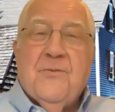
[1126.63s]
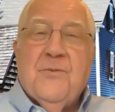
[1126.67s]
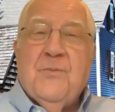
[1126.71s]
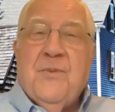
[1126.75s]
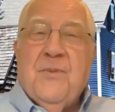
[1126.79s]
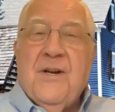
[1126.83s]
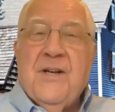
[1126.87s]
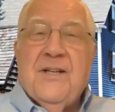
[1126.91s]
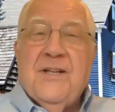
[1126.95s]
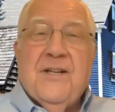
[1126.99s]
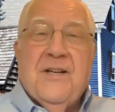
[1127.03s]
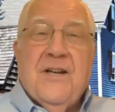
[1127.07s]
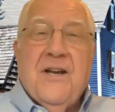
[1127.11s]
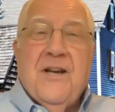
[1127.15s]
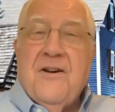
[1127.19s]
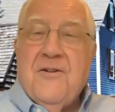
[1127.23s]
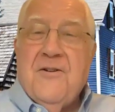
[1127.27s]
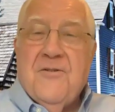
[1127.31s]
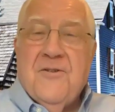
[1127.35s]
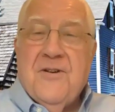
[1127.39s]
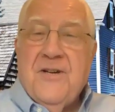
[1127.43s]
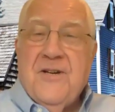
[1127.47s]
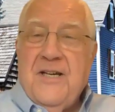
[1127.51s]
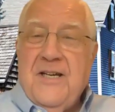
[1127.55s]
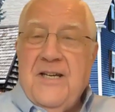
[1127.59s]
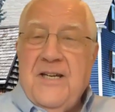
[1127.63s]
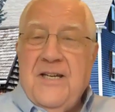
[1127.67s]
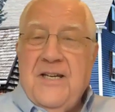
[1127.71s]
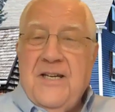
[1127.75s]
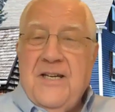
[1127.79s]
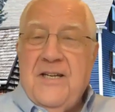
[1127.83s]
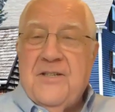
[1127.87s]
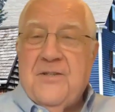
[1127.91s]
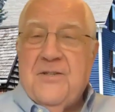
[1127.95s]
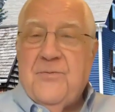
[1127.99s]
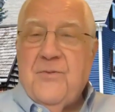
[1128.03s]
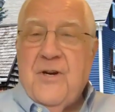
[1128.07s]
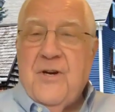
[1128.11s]
But no,
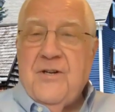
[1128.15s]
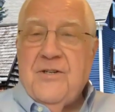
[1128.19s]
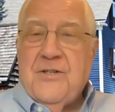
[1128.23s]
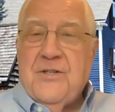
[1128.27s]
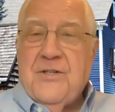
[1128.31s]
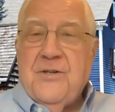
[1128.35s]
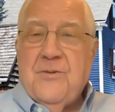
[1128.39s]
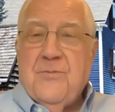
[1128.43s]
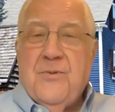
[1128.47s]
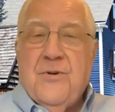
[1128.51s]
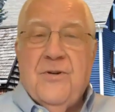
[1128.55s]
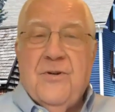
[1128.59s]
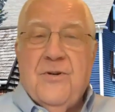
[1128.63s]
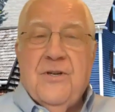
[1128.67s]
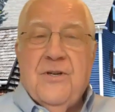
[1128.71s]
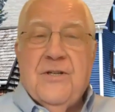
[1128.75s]
it's very simple.